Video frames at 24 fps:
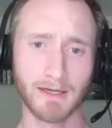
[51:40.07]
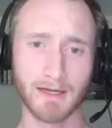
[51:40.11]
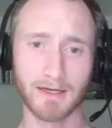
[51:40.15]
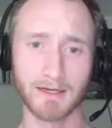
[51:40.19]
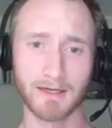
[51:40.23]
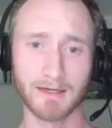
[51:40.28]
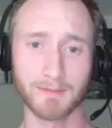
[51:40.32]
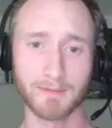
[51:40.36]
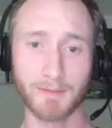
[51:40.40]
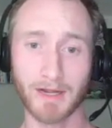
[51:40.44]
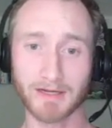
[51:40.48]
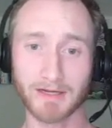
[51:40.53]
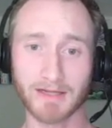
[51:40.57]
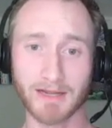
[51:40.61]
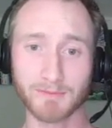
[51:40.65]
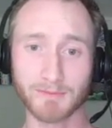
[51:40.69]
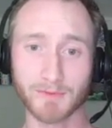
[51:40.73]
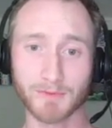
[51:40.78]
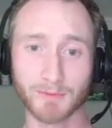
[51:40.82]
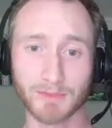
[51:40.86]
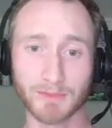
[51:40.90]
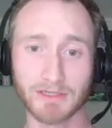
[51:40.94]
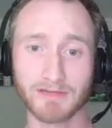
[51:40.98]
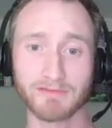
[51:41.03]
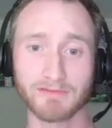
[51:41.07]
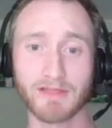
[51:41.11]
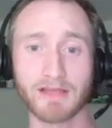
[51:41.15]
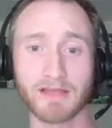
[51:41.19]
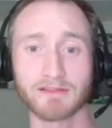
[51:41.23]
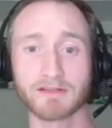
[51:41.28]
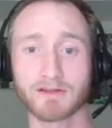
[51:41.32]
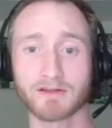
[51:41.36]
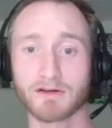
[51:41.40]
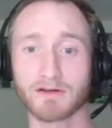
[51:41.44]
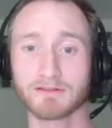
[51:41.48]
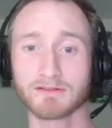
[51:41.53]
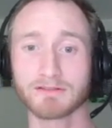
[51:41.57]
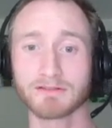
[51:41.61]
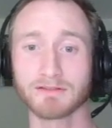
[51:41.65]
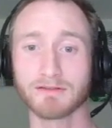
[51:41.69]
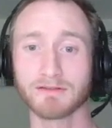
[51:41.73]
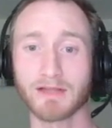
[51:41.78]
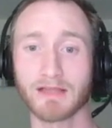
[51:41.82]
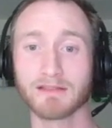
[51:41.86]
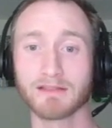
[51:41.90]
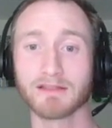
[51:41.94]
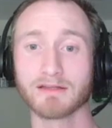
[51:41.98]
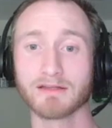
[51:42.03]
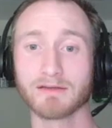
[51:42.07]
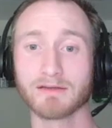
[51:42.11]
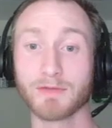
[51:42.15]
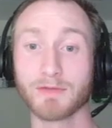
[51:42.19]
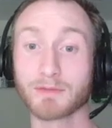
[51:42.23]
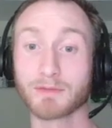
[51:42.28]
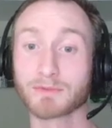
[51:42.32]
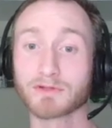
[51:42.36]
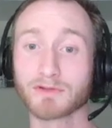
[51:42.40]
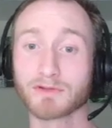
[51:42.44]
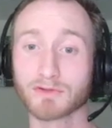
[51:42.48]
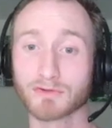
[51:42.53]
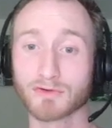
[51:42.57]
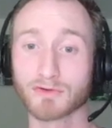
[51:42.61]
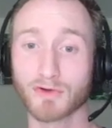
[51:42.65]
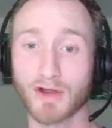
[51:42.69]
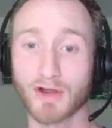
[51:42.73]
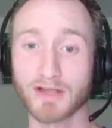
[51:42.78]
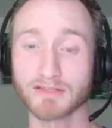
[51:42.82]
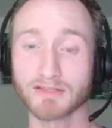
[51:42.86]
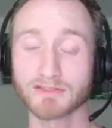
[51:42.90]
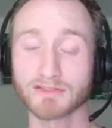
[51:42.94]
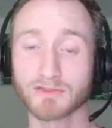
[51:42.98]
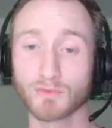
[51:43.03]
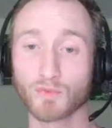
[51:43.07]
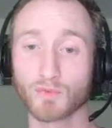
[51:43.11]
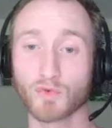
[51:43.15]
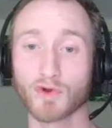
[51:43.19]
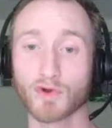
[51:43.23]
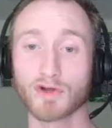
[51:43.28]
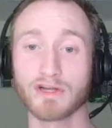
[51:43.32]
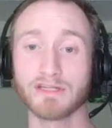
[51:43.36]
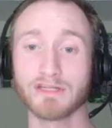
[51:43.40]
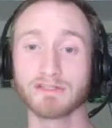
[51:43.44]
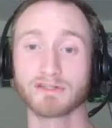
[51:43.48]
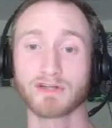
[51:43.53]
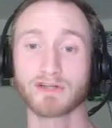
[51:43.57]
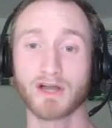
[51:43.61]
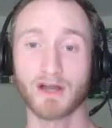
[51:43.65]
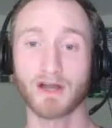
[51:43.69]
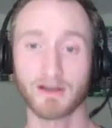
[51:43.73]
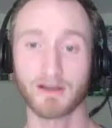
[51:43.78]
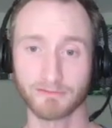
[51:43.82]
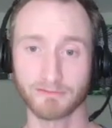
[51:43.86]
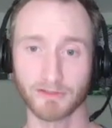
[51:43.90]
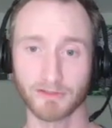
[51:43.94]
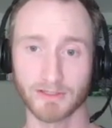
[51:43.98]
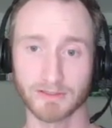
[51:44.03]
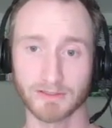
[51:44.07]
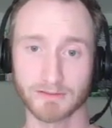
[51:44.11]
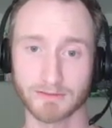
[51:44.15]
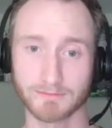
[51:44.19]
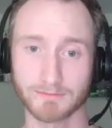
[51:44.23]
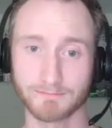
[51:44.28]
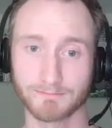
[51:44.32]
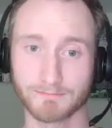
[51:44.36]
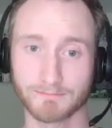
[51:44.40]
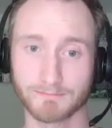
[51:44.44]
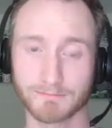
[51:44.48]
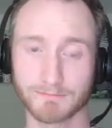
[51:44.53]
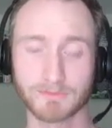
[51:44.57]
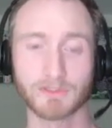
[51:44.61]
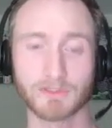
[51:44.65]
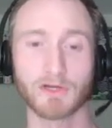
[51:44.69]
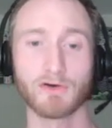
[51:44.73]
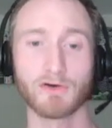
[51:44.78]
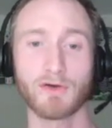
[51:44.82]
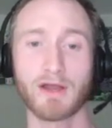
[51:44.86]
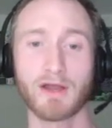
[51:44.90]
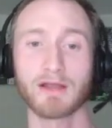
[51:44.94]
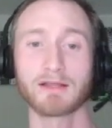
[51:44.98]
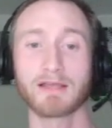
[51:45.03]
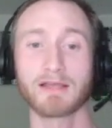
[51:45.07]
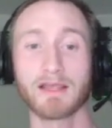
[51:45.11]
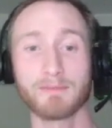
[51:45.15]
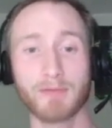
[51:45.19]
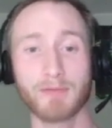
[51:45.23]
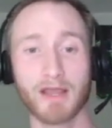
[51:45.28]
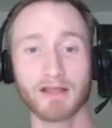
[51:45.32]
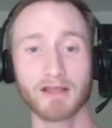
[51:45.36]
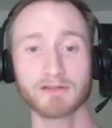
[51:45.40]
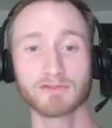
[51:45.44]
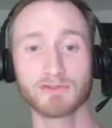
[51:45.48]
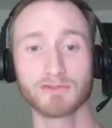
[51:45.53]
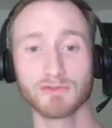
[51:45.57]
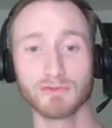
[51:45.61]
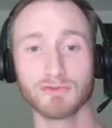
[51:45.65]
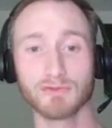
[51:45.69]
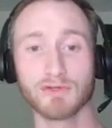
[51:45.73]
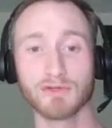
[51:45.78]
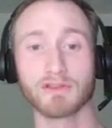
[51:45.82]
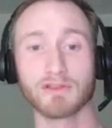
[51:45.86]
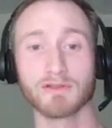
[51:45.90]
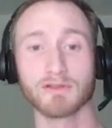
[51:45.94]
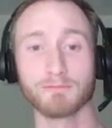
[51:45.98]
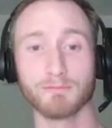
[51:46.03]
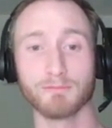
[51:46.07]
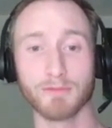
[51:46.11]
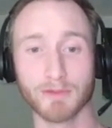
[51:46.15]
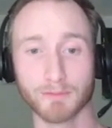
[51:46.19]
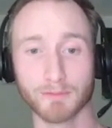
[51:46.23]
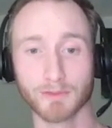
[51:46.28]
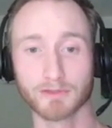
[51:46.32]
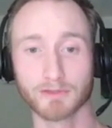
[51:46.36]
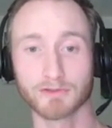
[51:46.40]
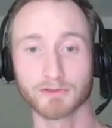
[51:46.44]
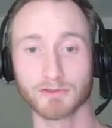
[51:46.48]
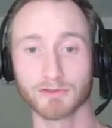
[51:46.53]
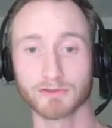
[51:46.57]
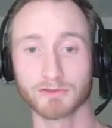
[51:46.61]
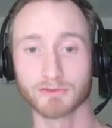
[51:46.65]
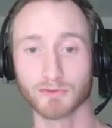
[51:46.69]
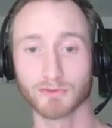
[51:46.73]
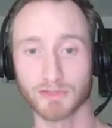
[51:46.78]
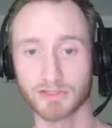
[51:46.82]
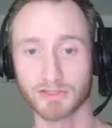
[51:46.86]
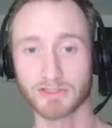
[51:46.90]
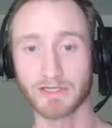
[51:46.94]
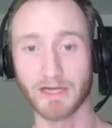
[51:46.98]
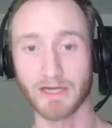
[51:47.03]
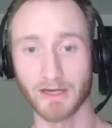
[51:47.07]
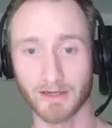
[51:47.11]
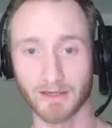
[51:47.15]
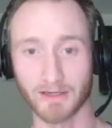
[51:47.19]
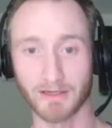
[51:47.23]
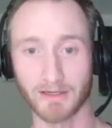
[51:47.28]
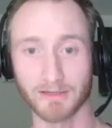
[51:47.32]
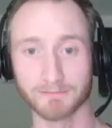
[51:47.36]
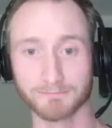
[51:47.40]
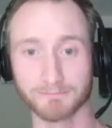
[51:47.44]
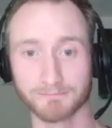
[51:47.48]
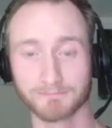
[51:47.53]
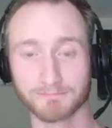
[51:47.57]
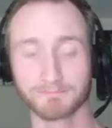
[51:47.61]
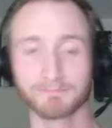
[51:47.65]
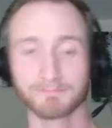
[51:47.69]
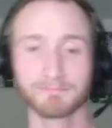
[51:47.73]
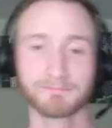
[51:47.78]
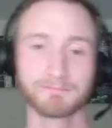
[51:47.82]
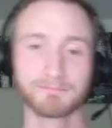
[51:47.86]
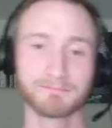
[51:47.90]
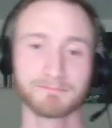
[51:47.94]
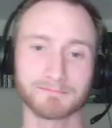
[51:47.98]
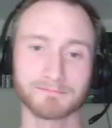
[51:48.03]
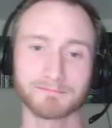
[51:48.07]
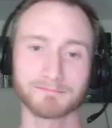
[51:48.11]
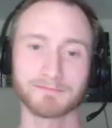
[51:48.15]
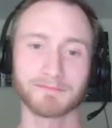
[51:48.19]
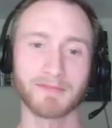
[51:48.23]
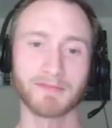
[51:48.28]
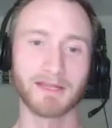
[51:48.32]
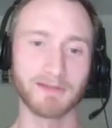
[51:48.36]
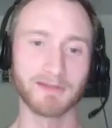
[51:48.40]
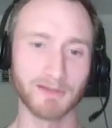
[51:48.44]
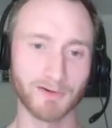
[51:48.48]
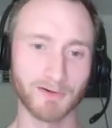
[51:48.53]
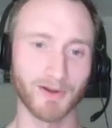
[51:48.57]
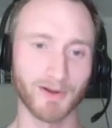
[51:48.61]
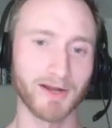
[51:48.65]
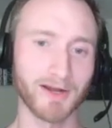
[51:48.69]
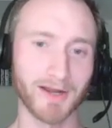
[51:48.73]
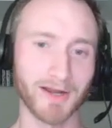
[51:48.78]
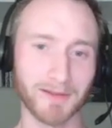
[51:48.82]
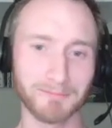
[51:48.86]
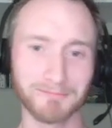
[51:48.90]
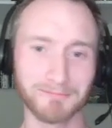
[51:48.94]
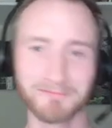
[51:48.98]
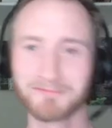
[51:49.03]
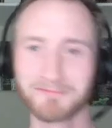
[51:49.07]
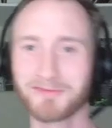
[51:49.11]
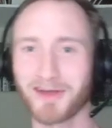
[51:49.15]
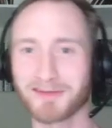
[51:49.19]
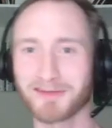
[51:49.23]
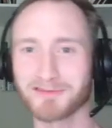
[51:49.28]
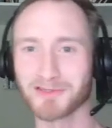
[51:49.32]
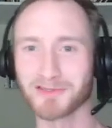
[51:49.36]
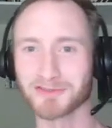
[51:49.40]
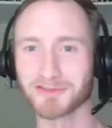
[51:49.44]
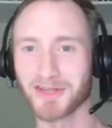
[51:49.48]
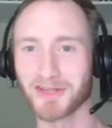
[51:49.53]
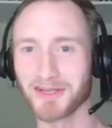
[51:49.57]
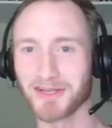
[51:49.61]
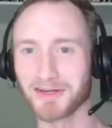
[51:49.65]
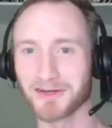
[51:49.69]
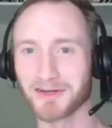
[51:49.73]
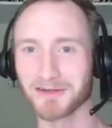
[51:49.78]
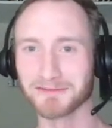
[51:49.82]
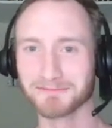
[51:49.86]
um, I came to believe that the cult and the biblical Christ were in conflict. So I came back to the biblical Christianity. And here I am, five years later.